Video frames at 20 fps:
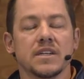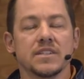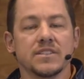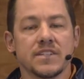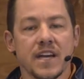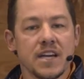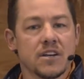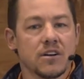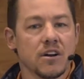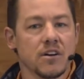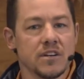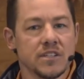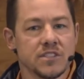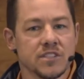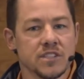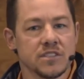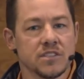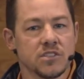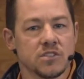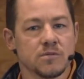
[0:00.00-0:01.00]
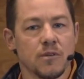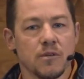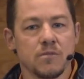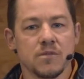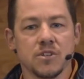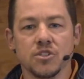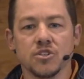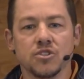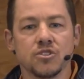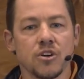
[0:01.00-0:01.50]
Take courage in this
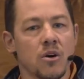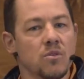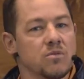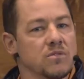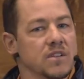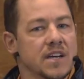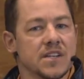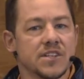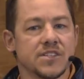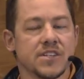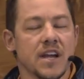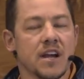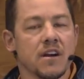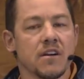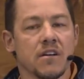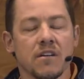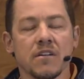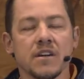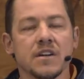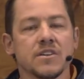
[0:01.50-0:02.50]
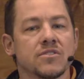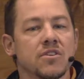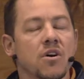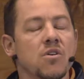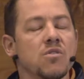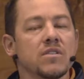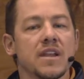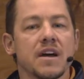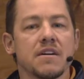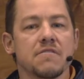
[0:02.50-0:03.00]
moment. Don't let terror and
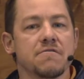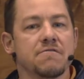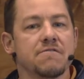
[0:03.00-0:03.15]
don't let